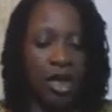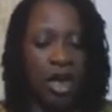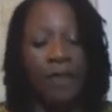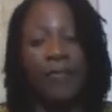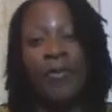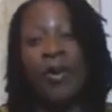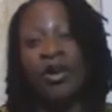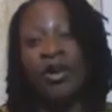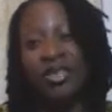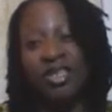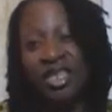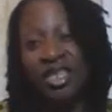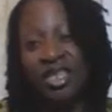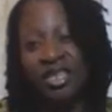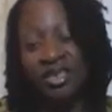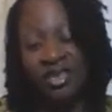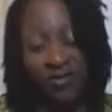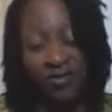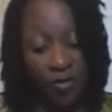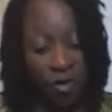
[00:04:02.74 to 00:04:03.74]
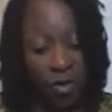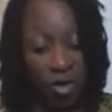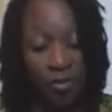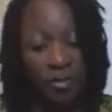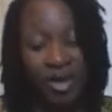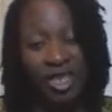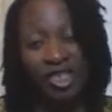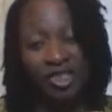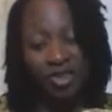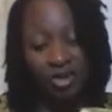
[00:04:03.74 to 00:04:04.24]
apologies if you're a
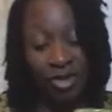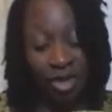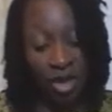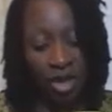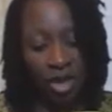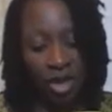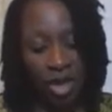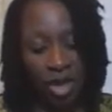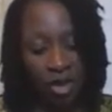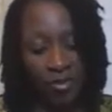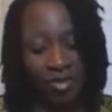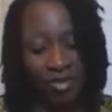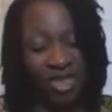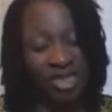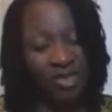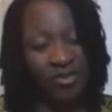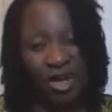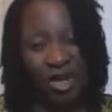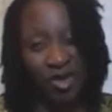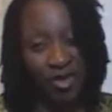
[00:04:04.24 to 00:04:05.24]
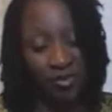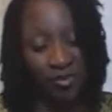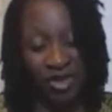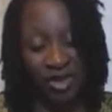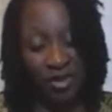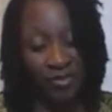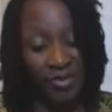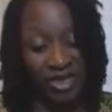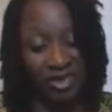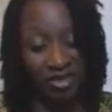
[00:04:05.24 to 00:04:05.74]
measurer. This might not be
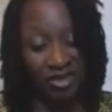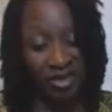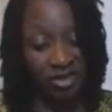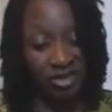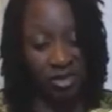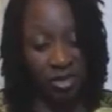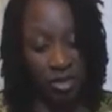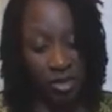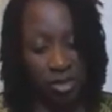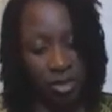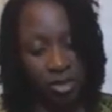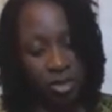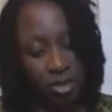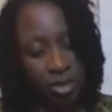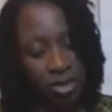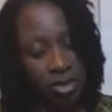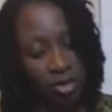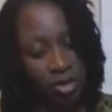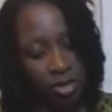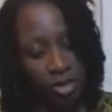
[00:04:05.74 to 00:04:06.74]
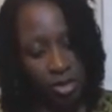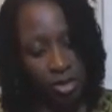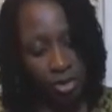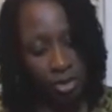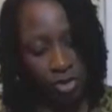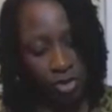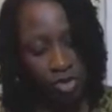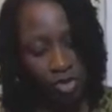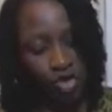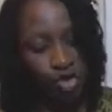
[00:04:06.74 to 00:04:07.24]
the best
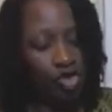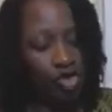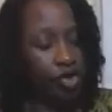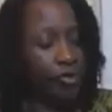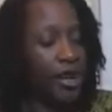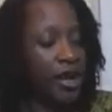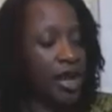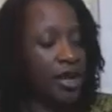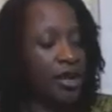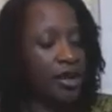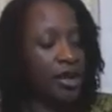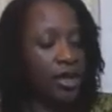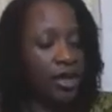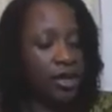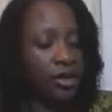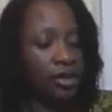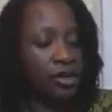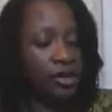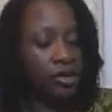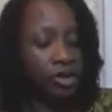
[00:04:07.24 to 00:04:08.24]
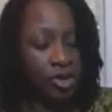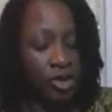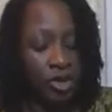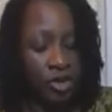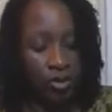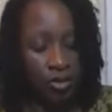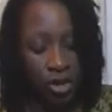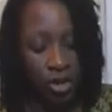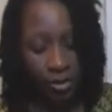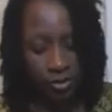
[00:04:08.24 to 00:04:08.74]
YouTube henna
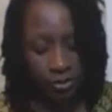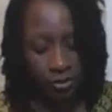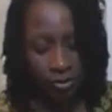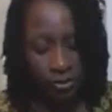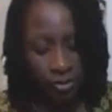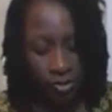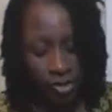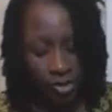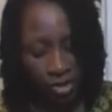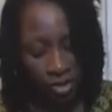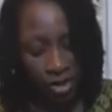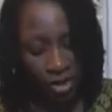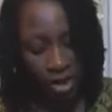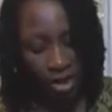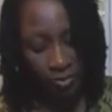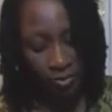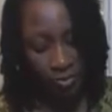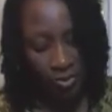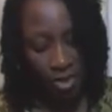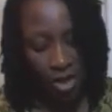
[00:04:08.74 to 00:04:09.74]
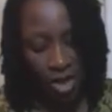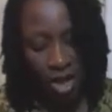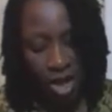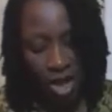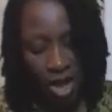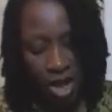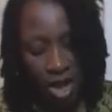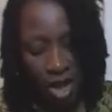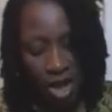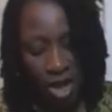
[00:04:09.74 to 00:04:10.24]
to see.
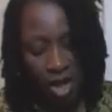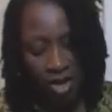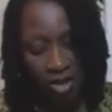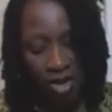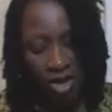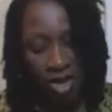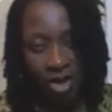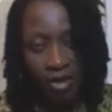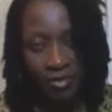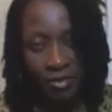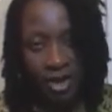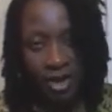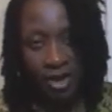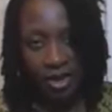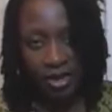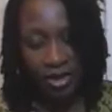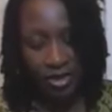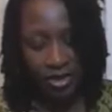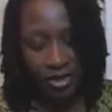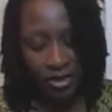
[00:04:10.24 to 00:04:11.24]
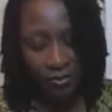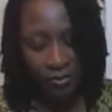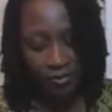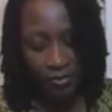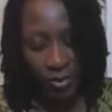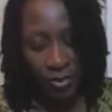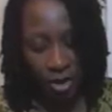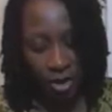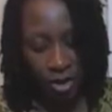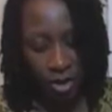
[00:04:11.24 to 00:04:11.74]
And then I mix.
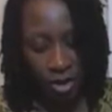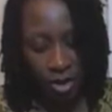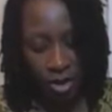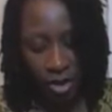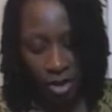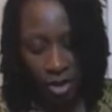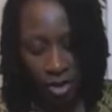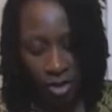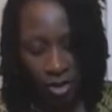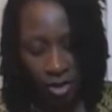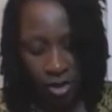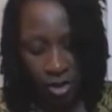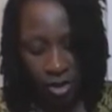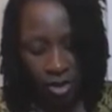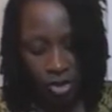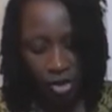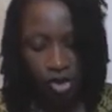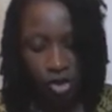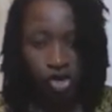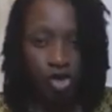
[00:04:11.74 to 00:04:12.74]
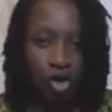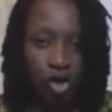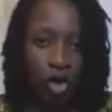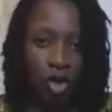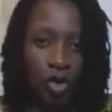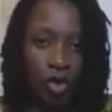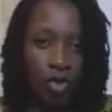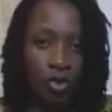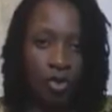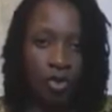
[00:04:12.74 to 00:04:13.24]
Okay,
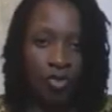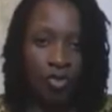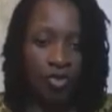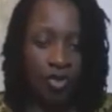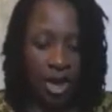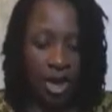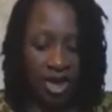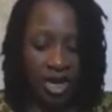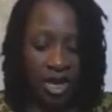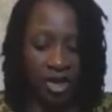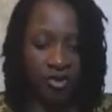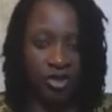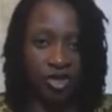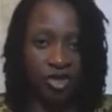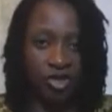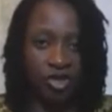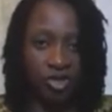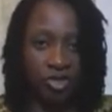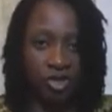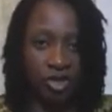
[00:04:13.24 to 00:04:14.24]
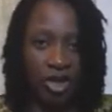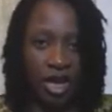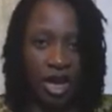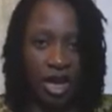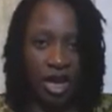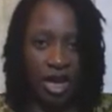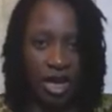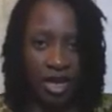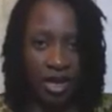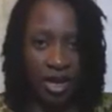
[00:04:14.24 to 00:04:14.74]
so right now it's just got
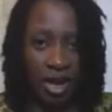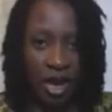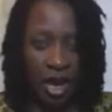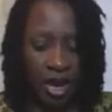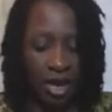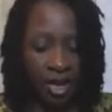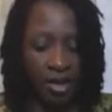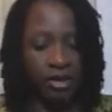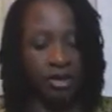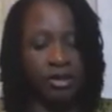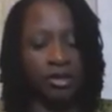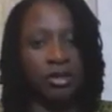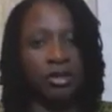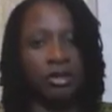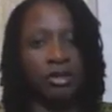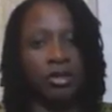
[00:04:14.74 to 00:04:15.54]
egg and